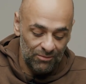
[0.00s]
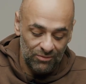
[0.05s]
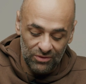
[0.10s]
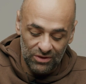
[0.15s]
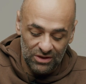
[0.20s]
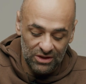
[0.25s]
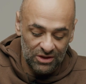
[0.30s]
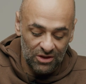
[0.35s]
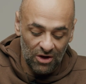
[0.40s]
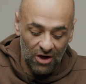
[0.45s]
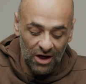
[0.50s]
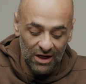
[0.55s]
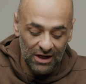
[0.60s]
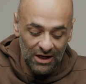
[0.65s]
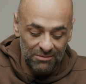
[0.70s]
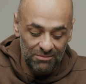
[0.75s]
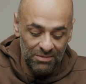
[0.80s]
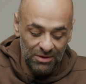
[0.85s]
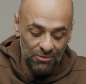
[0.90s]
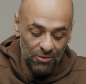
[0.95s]
Scott
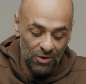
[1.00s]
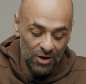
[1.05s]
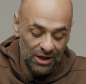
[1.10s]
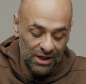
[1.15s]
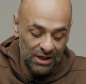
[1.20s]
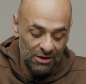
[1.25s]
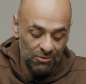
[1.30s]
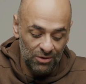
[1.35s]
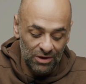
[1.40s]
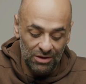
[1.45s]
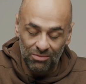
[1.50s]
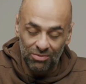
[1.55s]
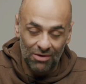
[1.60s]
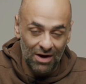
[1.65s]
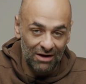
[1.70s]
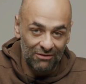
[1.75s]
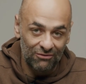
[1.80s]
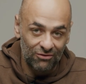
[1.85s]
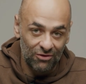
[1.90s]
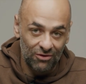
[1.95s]
had been working with the
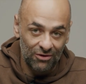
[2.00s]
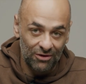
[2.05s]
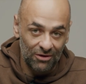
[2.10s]
brand